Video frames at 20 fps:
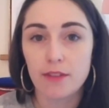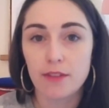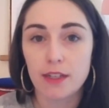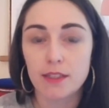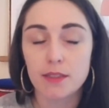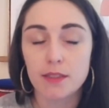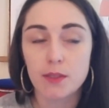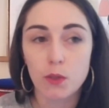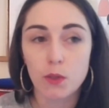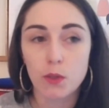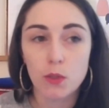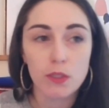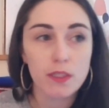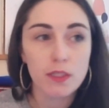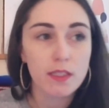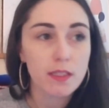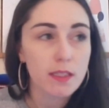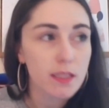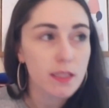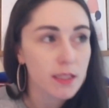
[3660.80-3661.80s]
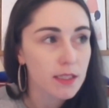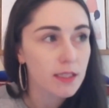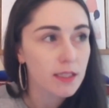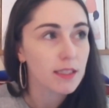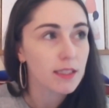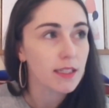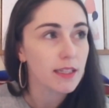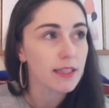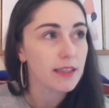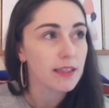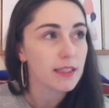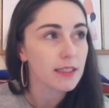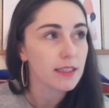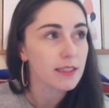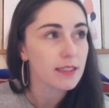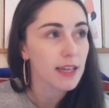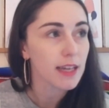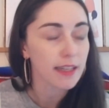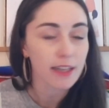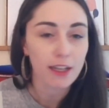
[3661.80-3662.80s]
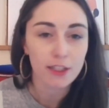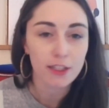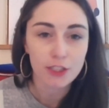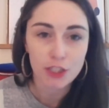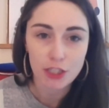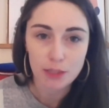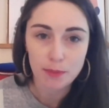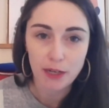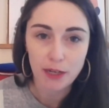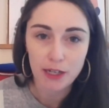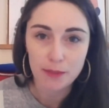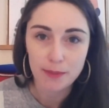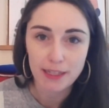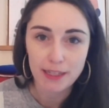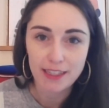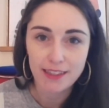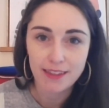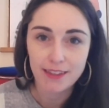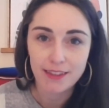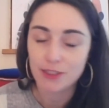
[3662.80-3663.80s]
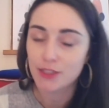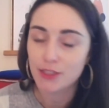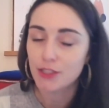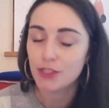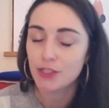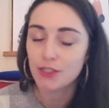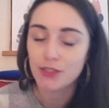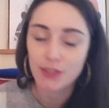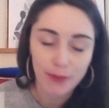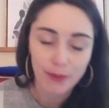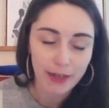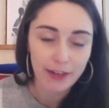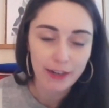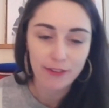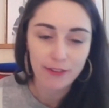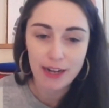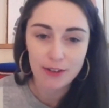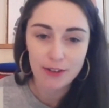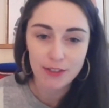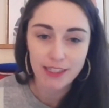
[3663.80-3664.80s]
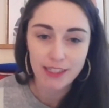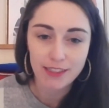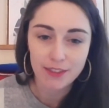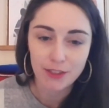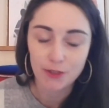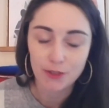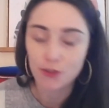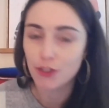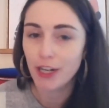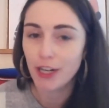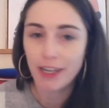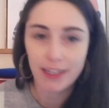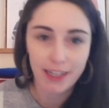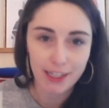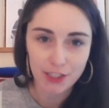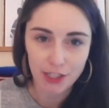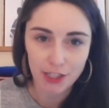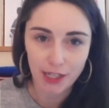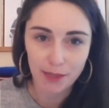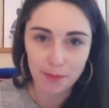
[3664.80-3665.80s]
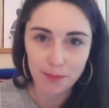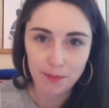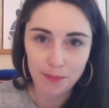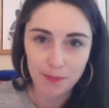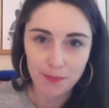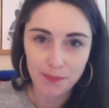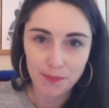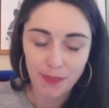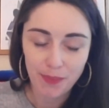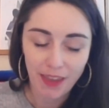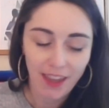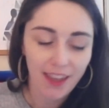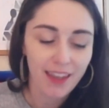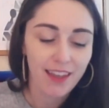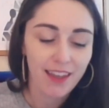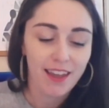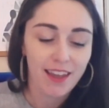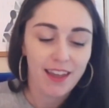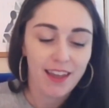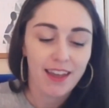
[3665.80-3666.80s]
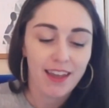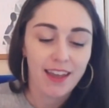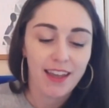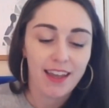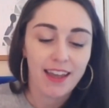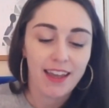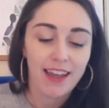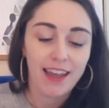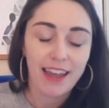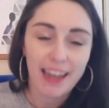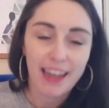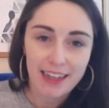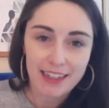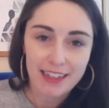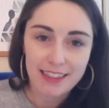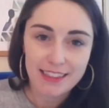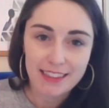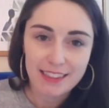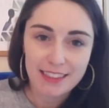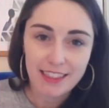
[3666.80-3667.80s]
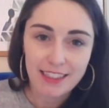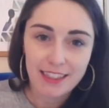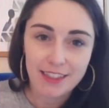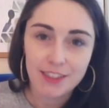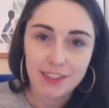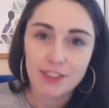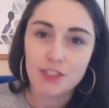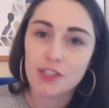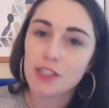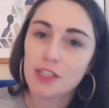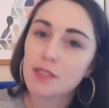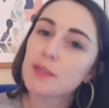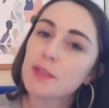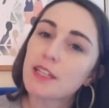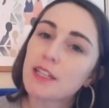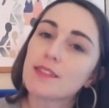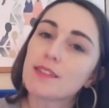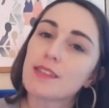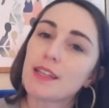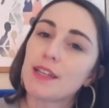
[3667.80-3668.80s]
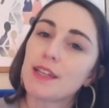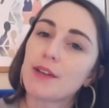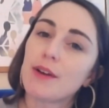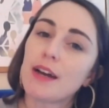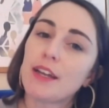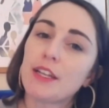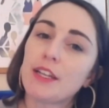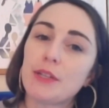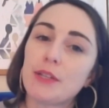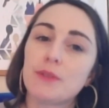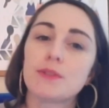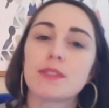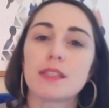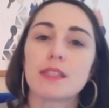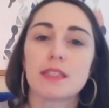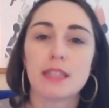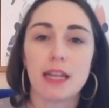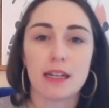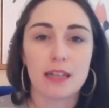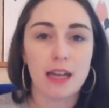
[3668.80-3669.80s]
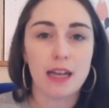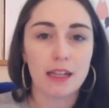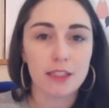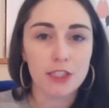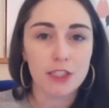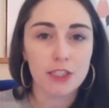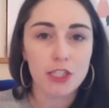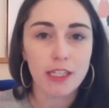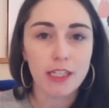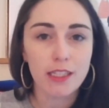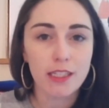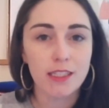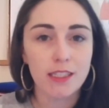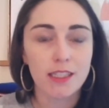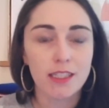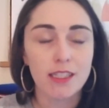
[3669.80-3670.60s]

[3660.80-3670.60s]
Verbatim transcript: us olds in the technology department. There's just no way around it. Don't try to catch up. And just because they know how to use the technology